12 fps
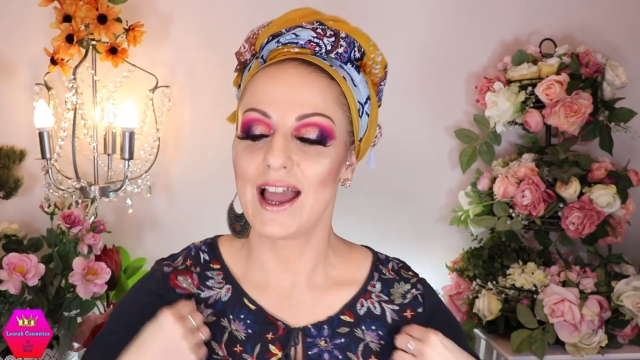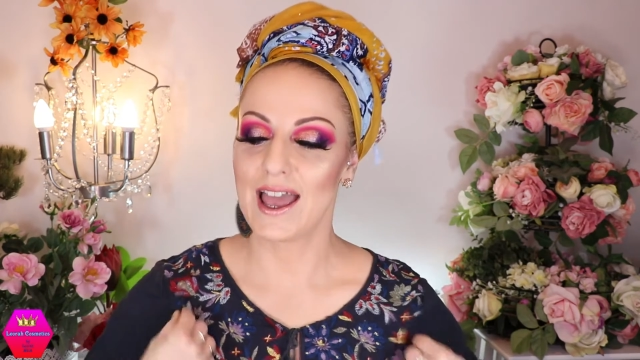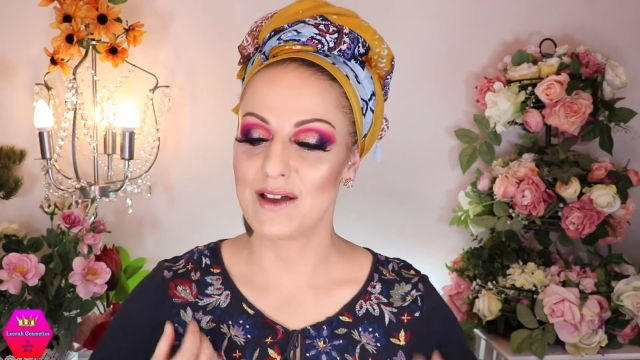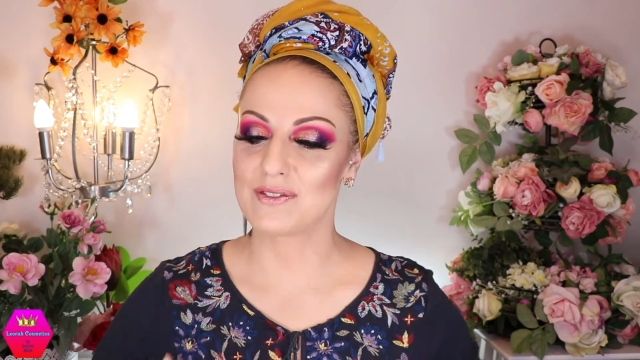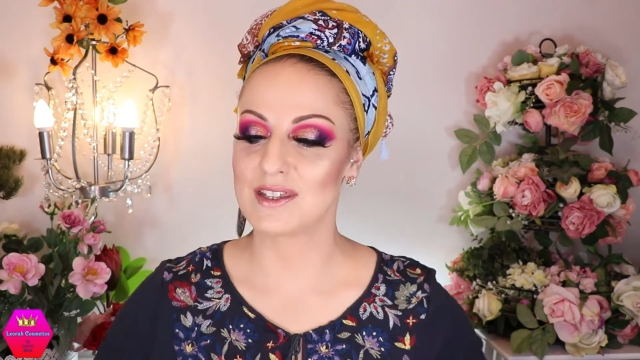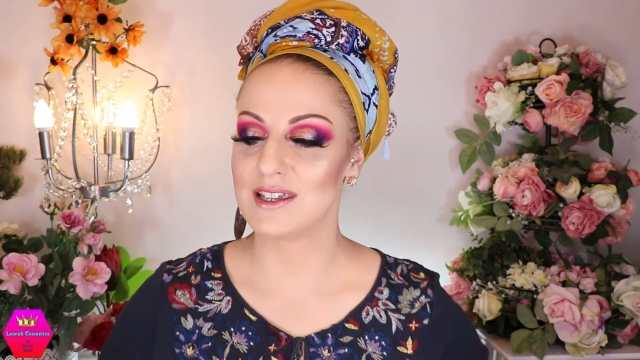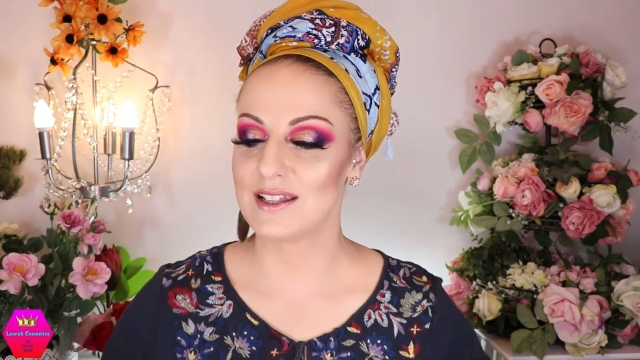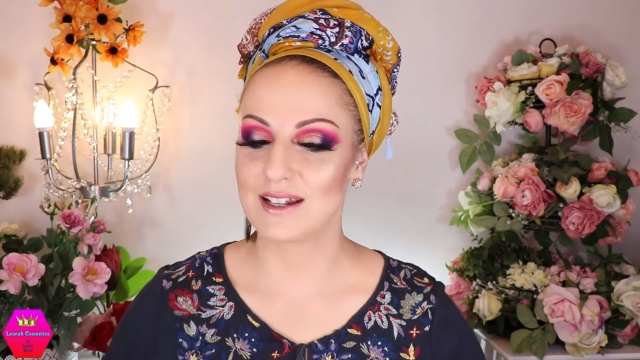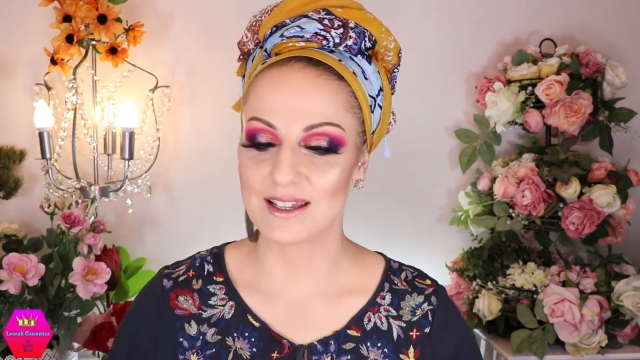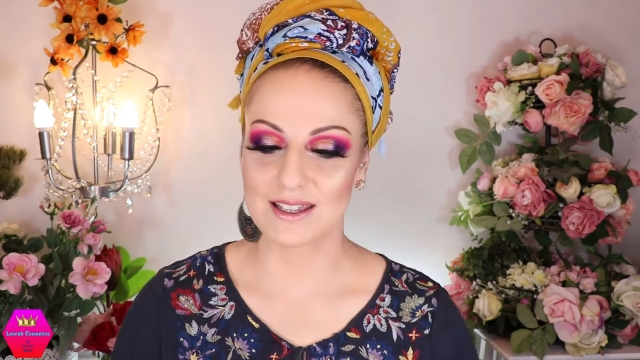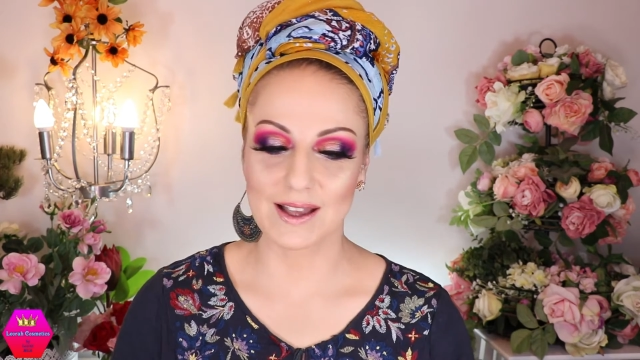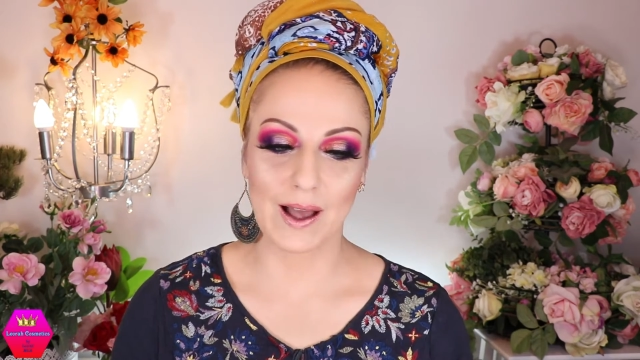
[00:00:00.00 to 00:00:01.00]
I have the
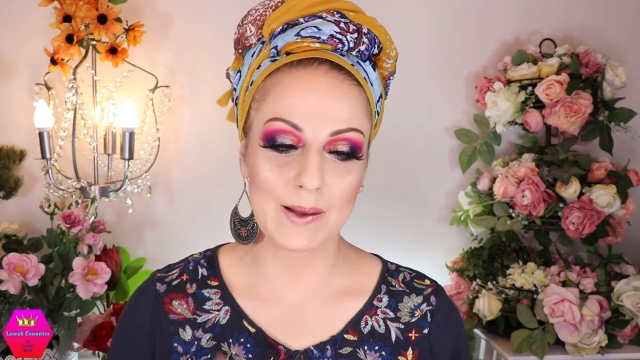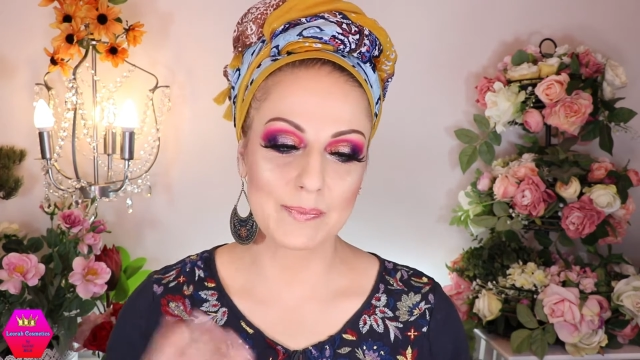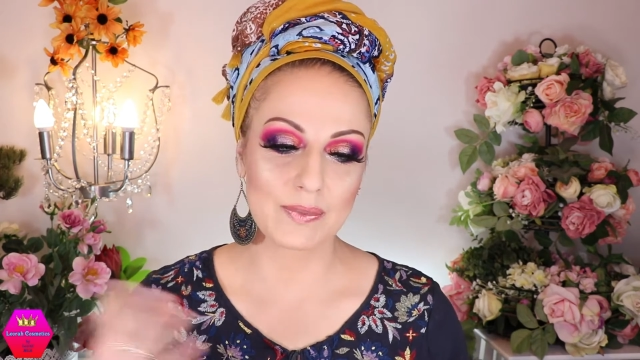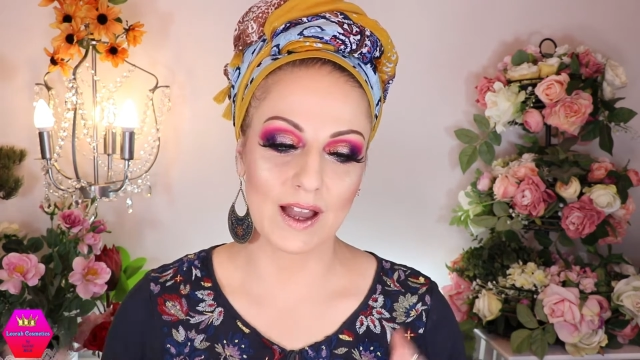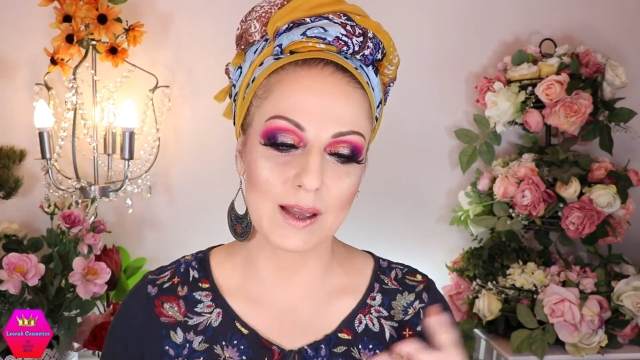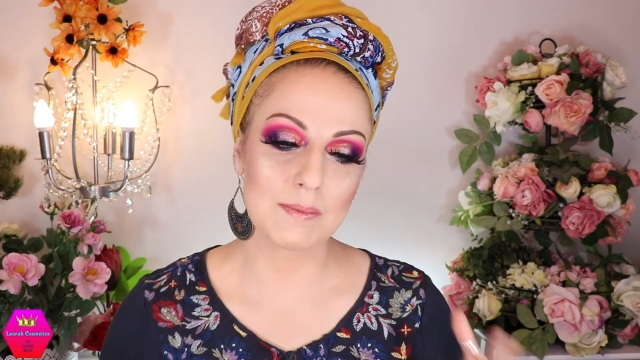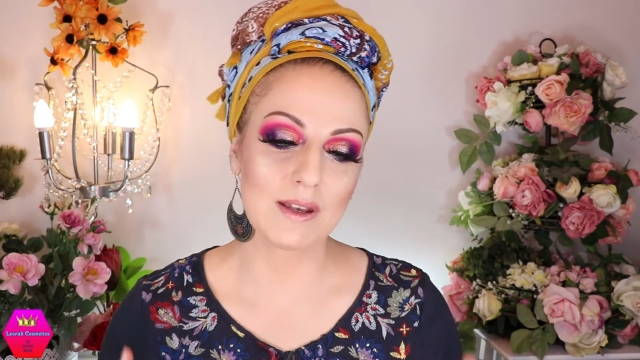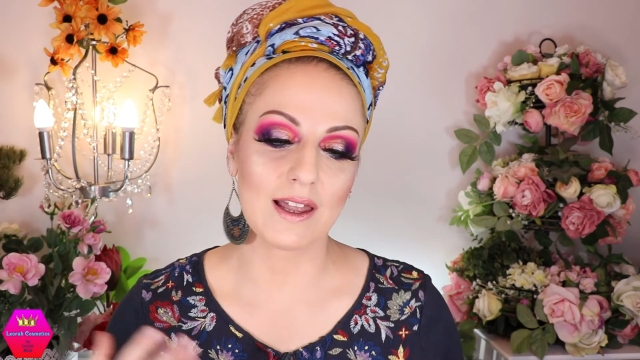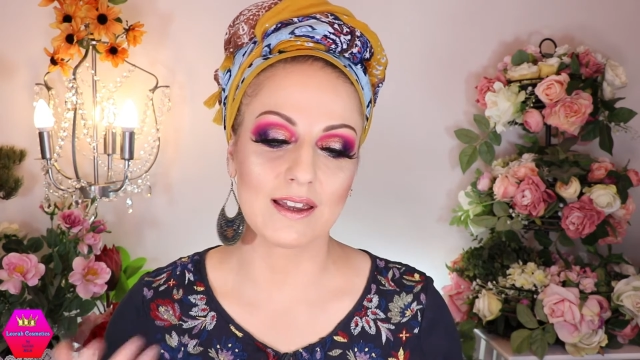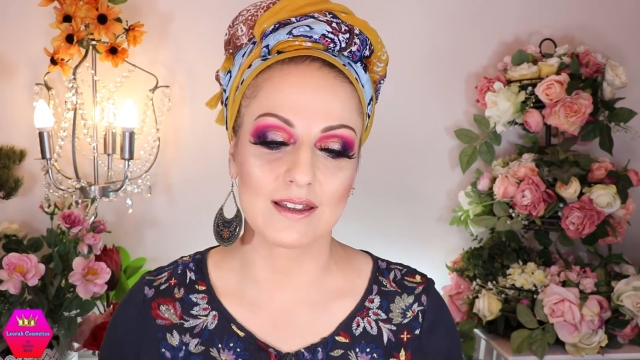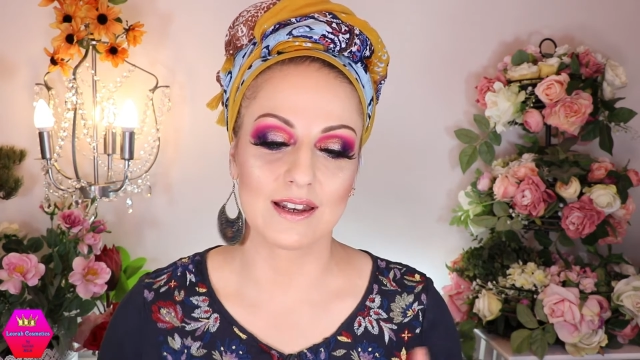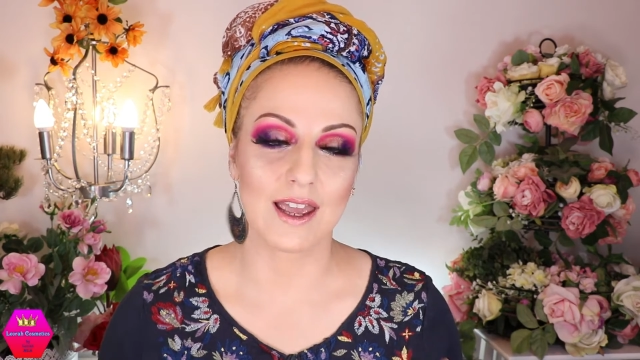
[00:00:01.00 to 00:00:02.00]
like I'm I'm
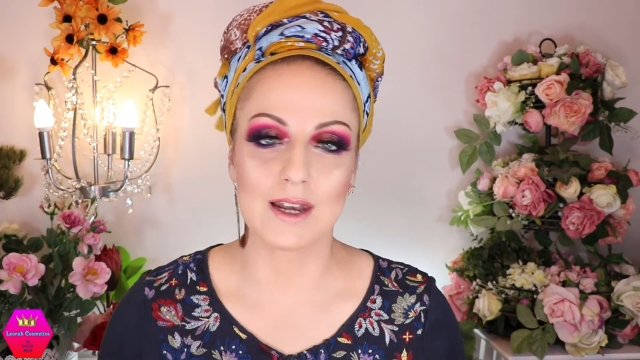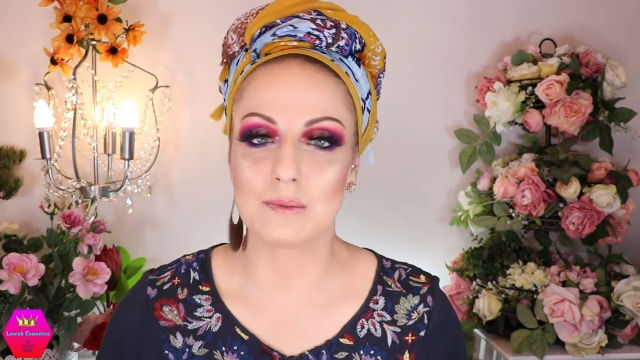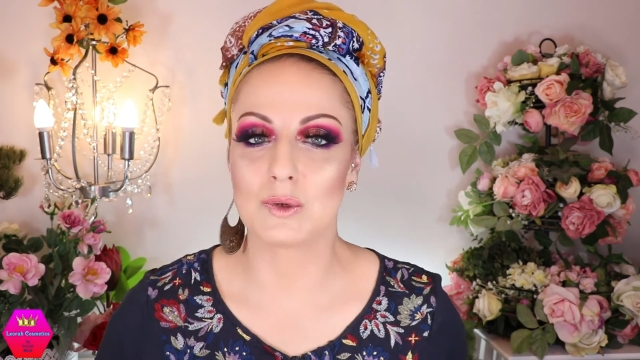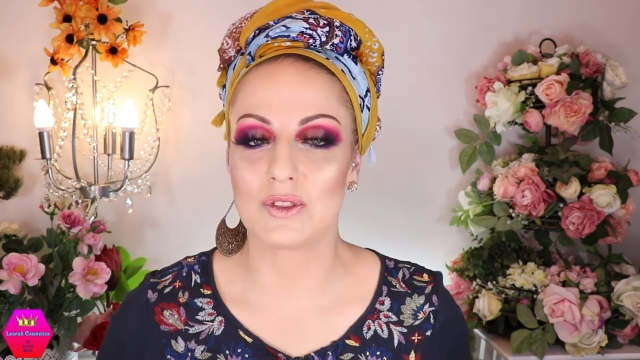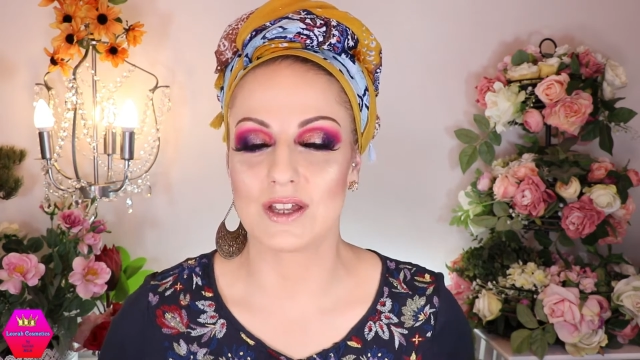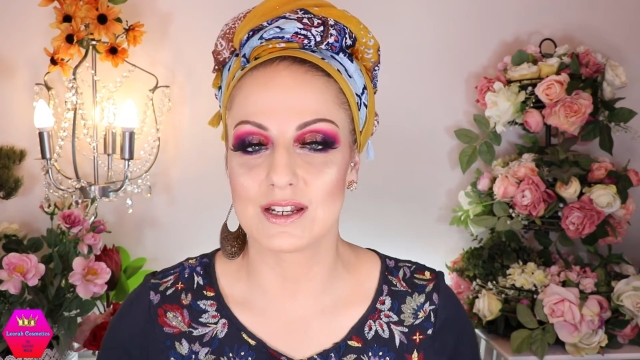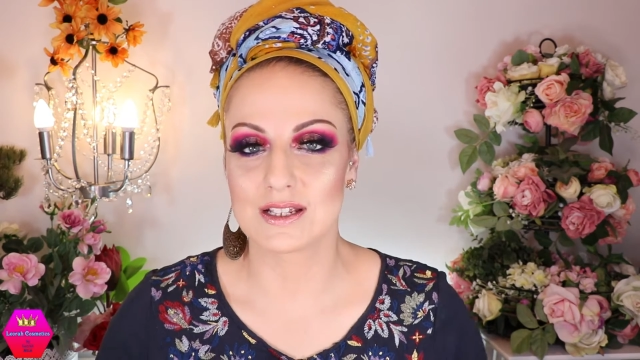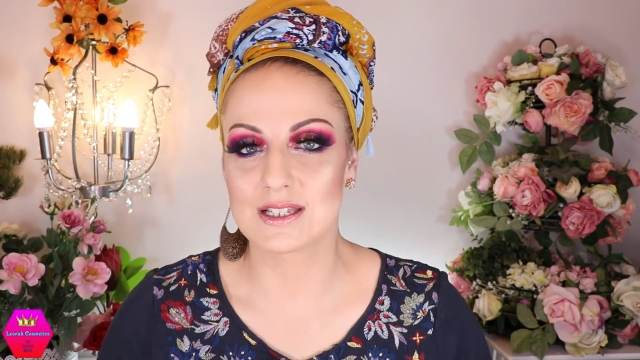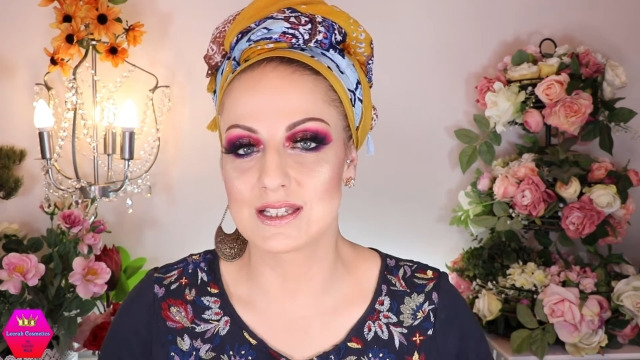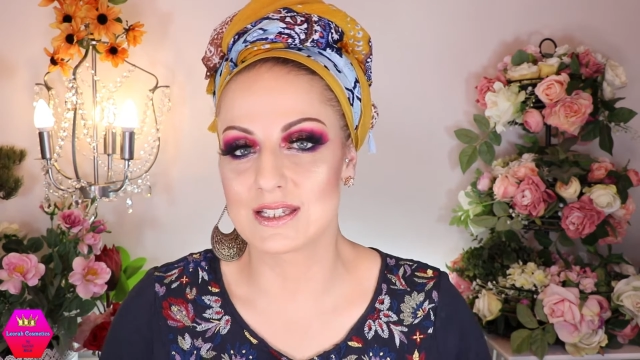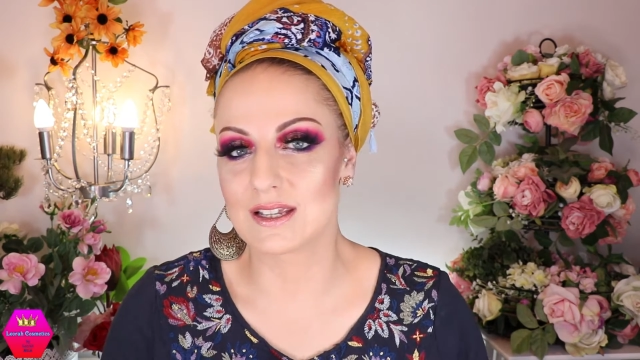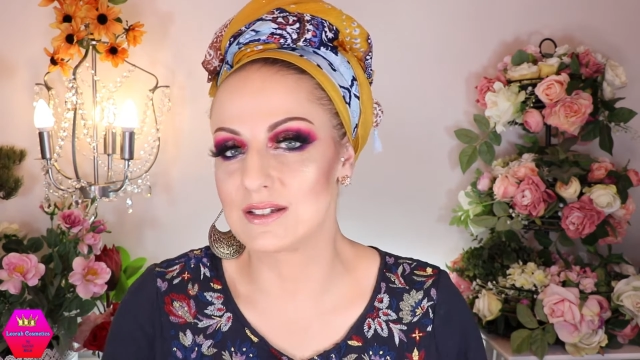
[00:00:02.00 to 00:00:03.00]
like an animal that
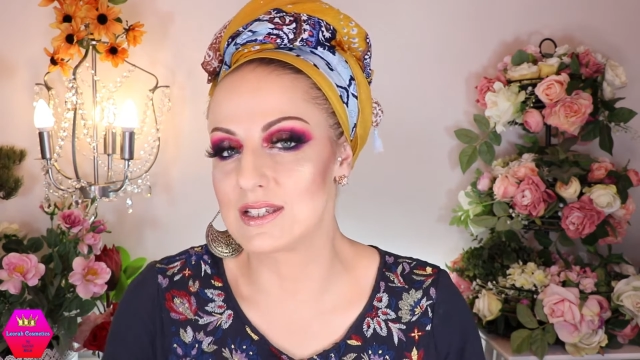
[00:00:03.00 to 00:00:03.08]
is uh,